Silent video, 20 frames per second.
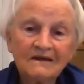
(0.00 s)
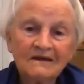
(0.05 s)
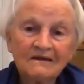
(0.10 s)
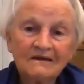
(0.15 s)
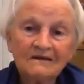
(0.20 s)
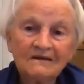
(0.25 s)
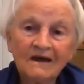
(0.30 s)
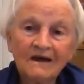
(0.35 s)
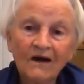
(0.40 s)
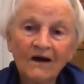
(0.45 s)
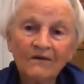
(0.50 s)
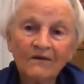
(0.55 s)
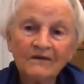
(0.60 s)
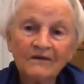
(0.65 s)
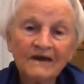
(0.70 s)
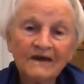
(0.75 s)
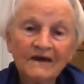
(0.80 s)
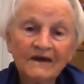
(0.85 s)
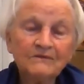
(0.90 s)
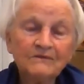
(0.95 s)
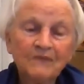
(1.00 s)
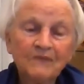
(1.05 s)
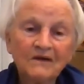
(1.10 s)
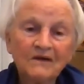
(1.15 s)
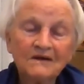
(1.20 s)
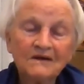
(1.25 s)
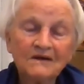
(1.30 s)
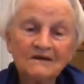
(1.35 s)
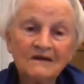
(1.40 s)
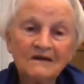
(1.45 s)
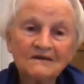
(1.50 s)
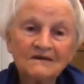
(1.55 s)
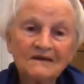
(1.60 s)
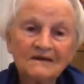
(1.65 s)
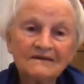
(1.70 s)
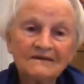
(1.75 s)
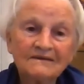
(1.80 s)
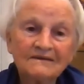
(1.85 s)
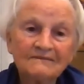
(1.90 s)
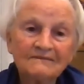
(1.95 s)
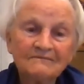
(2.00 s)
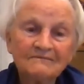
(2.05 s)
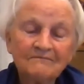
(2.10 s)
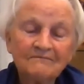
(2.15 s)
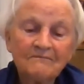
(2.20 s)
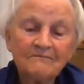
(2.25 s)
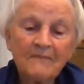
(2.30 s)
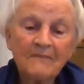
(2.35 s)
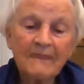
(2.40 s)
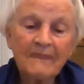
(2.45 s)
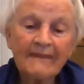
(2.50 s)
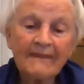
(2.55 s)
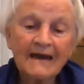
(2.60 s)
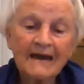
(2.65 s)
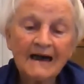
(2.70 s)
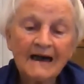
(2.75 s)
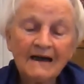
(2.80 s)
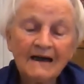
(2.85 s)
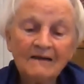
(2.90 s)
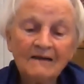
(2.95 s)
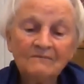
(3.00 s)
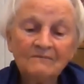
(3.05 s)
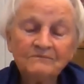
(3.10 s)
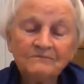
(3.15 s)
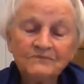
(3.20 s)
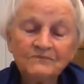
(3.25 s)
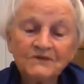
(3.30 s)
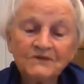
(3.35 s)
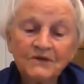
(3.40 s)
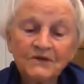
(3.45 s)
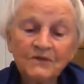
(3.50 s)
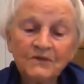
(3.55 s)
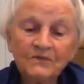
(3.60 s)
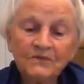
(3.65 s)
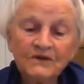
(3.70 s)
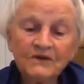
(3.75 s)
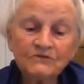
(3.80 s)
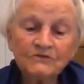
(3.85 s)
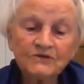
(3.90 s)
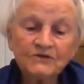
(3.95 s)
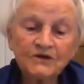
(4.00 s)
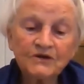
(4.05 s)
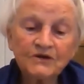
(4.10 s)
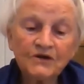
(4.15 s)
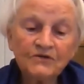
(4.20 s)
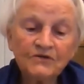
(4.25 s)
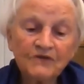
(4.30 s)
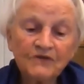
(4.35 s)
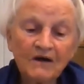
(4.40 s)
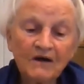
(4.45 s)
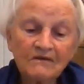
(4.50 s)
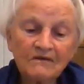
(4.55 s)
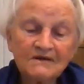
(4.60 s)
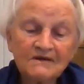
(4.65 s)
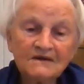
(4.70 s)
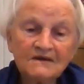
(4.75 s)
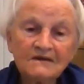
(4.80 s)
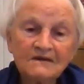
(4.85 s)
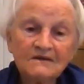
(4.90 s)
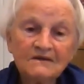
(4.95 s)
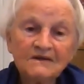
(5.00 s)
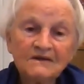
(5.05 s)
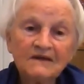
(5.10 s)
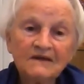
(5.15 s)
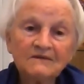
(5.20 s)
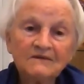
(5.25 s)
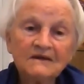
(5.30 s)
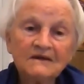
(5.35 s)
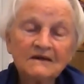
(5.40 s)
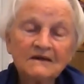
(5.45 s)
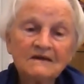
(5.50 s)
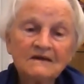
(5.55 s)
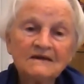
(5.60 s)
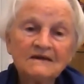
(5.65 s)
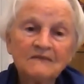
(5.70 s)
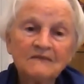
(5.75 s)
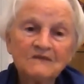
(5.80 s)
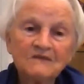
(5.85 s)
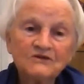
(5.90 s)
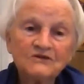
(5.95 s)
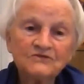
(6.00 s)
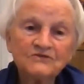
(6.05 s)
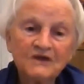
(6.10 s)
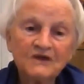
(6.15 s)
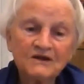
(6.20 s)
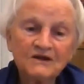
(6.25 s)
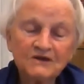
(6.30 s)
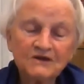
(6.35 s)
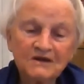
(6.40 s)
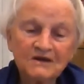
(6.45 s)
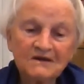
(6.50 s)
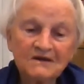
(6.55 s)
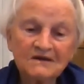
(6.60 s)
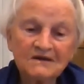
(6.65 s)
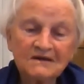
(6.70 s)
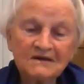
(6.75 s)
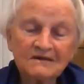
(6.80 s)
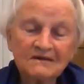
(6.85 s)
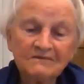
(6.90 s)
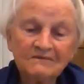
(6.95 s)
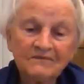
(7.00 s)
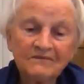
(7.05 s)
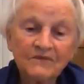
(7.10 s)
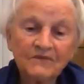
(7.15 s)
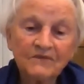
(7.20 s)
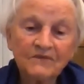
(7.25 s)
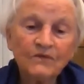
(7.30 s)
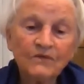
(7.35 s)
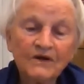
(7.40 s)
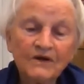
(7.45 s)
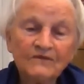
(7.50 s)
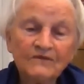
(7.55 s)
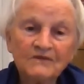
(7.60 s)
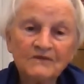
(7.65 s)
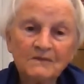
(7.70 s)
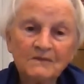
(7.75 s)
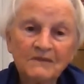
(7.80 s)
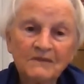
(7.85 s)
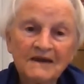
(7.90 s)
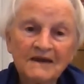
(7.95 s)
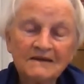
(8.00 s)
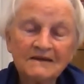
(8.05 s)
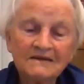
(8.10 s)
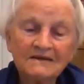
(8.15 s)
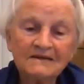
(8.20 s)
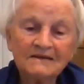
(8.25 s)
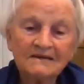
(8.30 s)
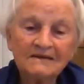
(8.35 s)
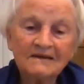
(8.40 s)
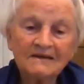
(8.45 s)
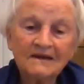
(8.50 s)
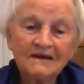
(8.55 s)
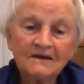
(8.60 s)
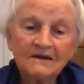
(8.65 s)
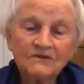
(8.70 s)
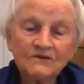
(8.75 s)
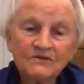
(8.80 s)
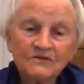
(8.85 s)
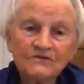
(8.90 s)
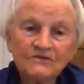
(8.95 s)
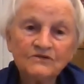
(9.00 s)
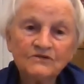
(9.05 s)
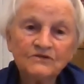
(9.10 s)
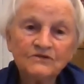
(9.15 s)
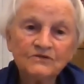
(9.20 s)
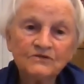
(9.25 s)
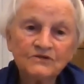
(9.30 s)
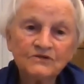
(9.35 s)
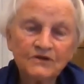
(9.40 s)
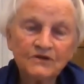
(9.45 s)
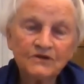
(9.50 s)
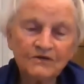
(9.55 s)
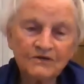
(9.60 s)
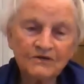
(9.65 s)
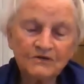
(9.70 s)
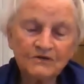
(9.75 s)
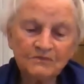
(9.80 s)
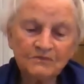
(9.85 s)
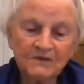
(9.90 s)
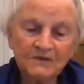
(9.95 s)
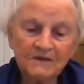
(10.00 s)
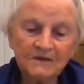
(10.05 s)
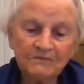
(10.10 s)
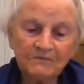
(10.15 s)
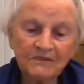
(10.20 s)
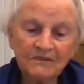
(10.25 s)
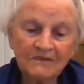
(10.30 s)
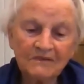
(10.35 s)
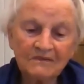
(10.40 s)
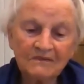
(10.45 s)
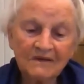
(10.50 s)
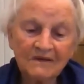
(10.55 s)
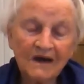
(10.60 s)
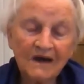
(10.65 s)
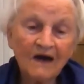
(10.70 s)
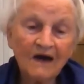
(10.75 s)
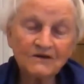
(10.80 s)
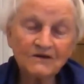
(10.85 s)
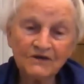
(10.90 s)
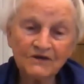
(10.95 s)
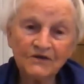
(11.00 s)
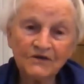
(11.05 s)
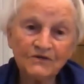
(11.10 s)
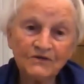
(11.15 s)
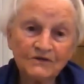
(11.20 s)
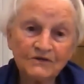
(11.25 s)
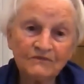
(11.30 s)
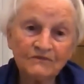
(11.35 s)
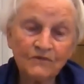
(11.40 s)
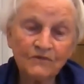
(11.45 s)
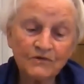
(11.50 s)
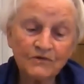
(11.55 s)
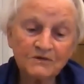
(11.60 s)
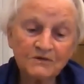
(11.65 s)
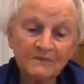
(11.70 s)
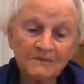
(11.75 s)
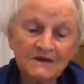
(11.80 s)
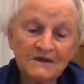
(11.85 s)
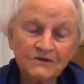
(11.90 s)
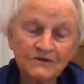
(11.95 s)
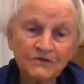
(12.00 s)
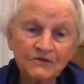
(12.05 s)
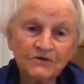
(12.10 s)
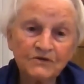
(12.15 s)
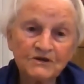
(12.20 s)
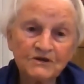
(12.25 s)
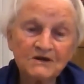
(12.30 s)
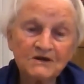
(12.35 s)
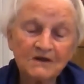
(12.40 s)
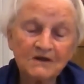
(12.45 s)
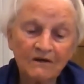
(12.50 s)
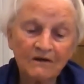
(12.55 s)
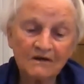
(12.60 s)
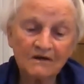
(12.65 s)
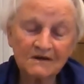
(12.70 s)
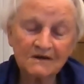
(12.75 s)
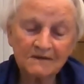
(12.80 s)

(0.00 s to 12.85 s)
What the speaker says: Now everybody does it. So we used to go around giving the demonstrations all over the place to introduce yoga to people. Hatha yoga, of course, but it's a good start.